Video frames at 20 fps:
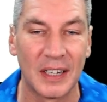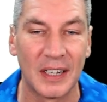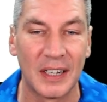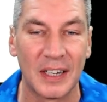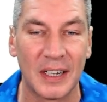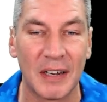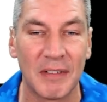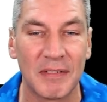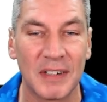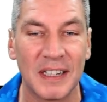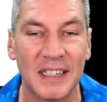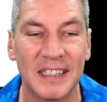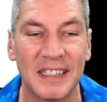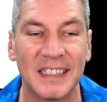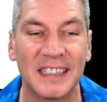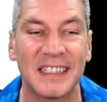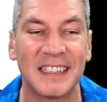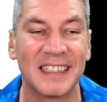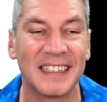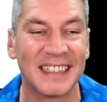Lovely.
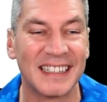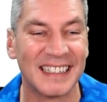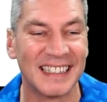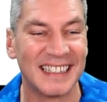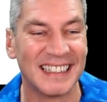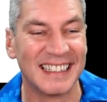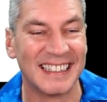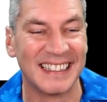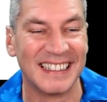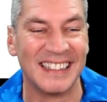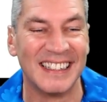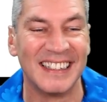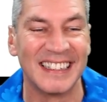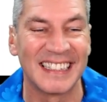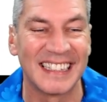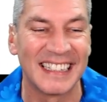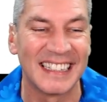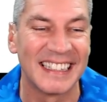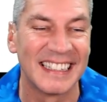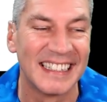
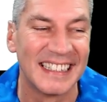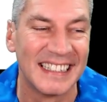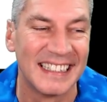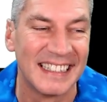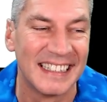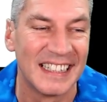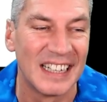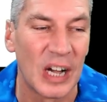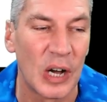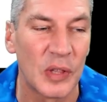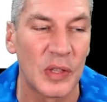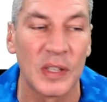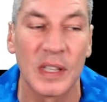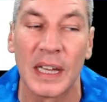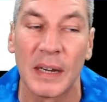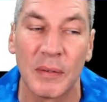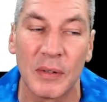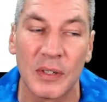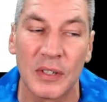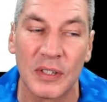Like it. I think
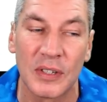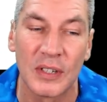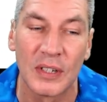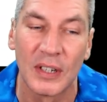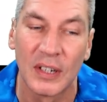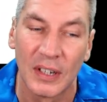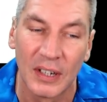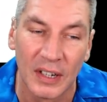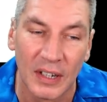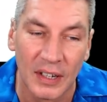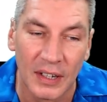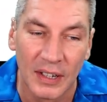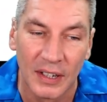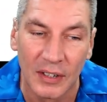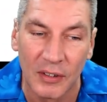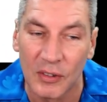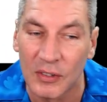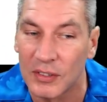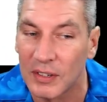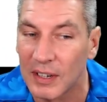that was
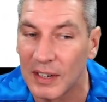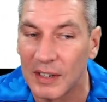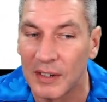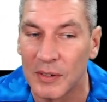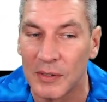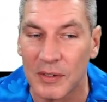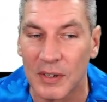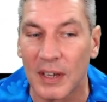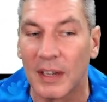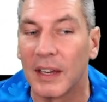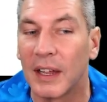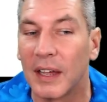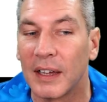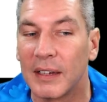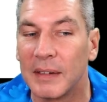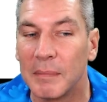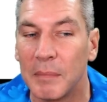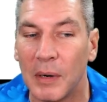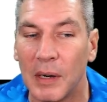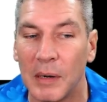Christina who sent that.
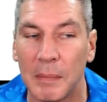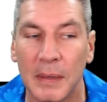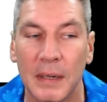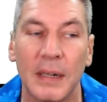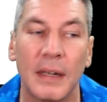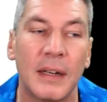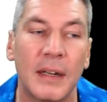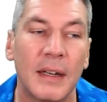Might have been.